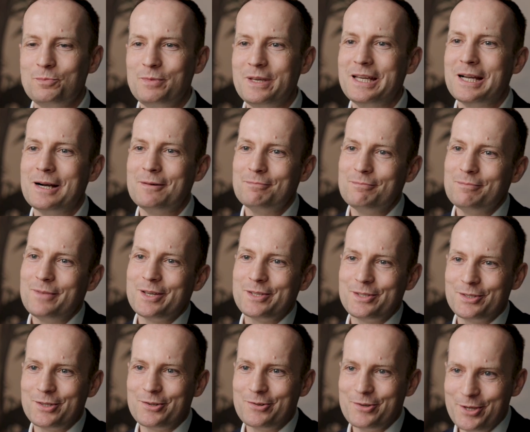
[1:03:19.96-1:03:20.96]
become
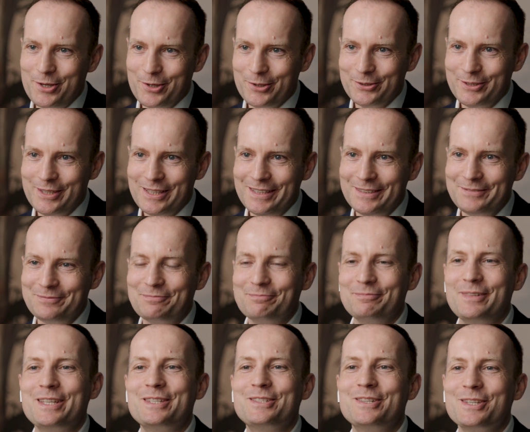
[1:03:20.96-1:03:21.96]
Master Yoda
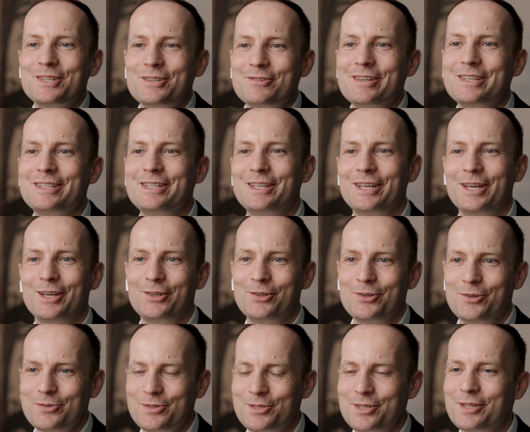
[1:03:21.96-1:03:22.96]
by generating a
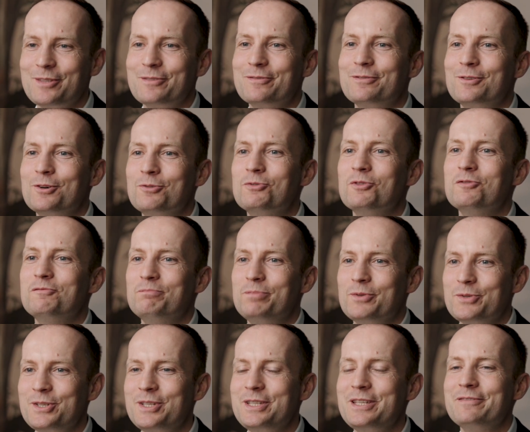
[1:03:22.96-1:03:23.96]
constant flow of
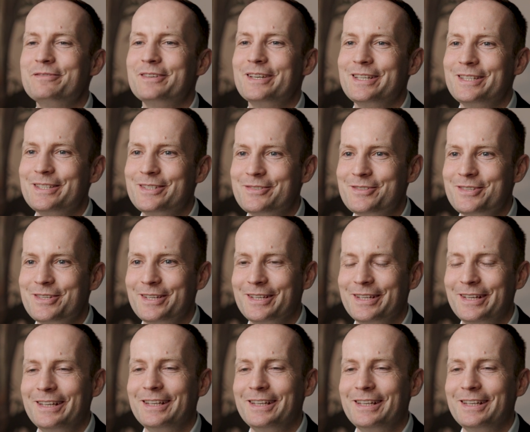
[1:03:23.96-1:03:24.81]
positive energy.